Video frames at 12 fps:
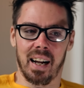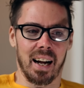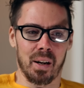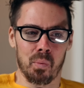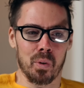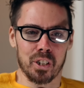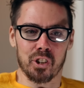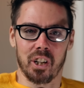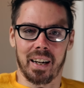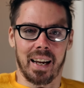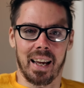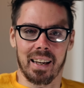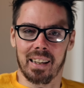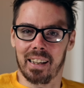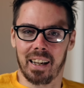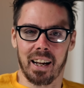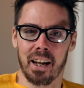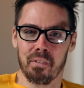I wish I had,
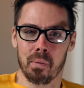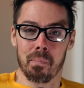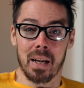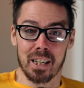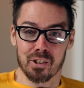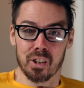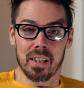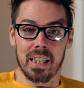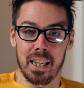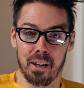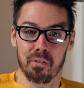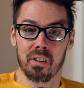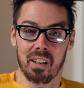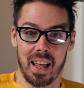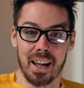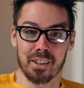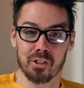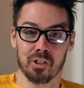like, I have amazing EF
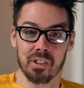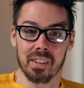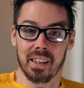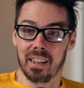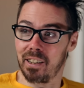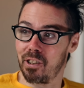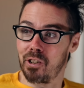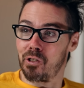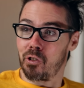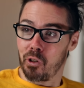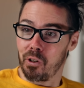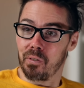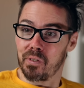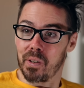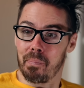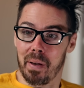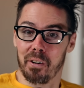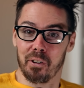glass that deserves a
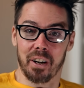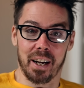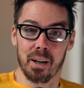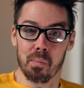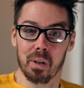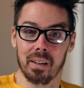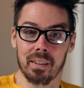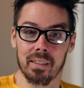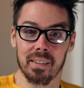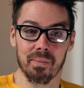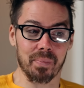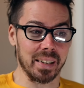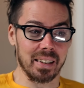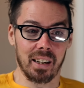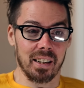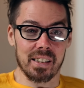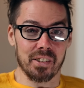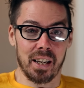better camera.
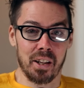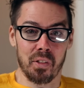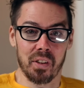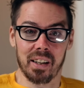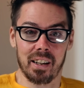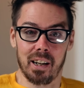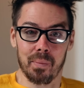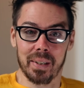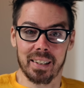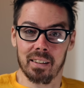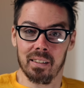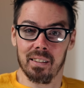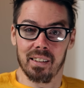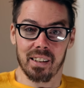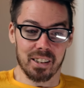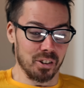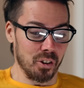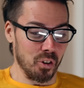Is anything coming
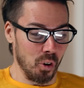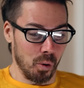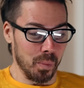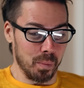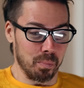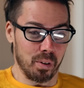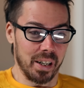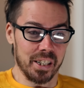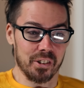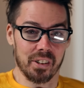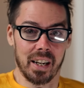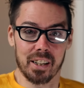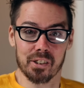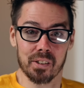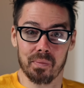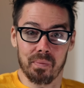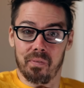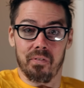that's a normal price and has
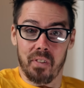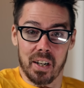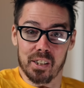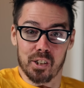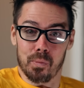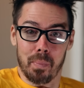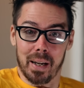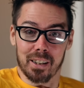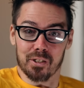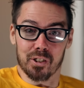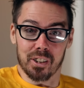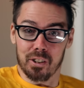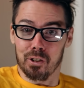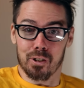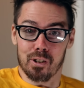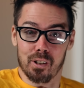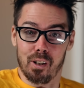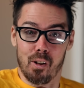some fun specs and good
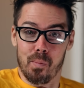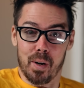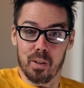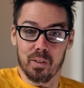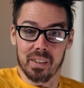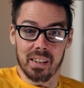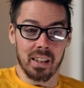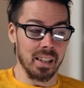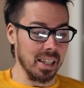slow-mo and